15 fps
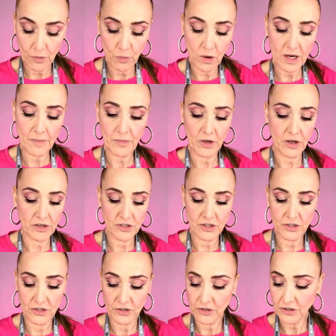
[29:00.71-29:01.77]
what I'm going to
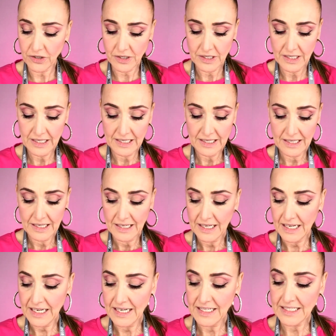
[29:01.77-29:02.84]
do
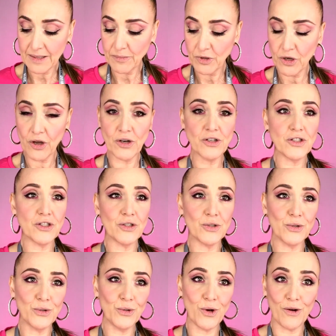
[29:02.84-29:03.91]
is I'm going
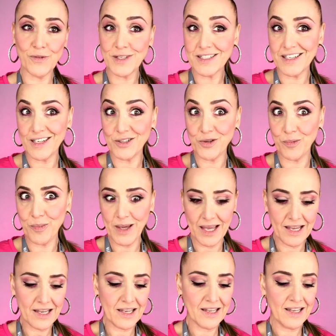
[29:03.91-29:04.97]
to obviously do
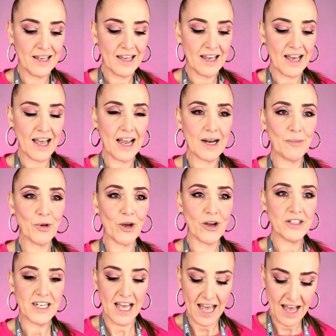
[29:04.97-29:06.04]
pink, and I'm
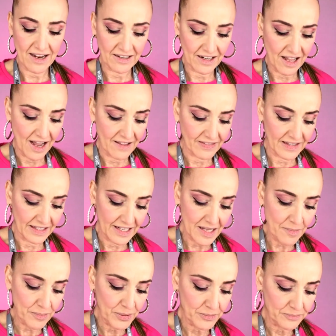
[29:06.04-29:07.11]
going to outline the
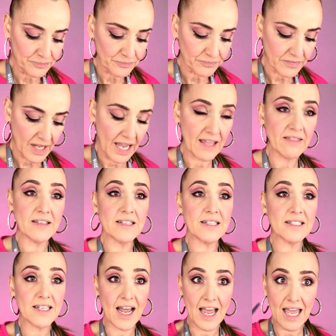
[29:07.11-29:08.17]
lip in the
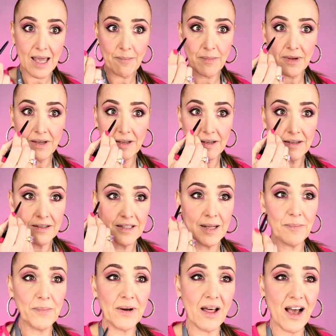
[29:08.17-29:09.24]
same
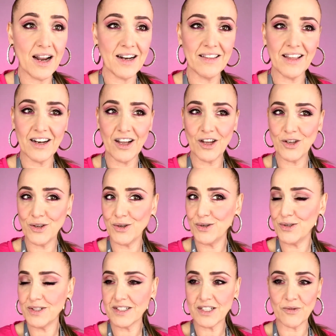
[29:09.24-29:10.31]
lip liner that I
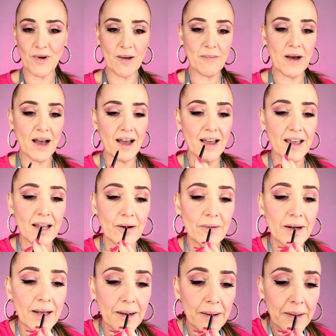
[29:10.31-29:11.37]
used around my eye
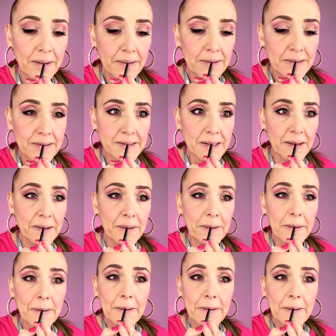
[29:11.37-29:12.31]
area. So